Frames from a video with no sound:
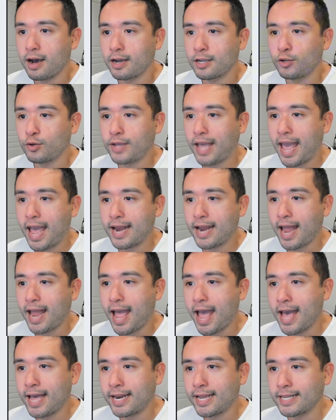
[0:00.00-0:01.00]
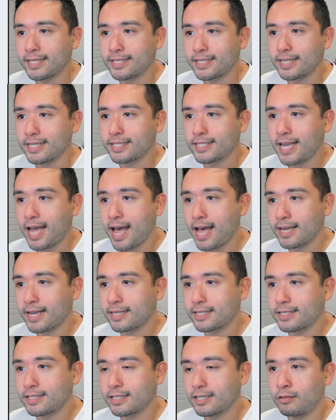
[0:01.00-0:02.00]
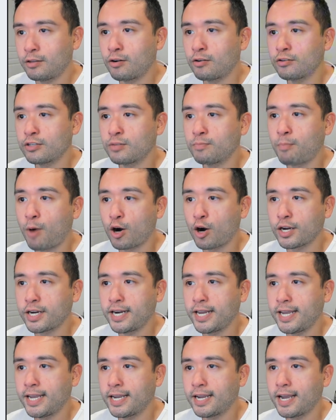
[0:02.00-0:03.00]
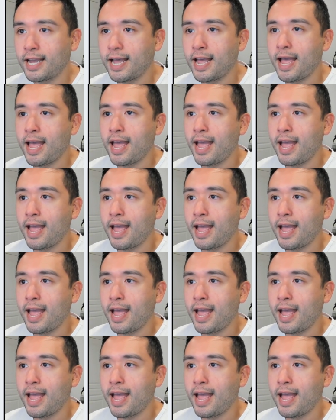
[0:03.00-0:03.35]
you can edit text, there's marketing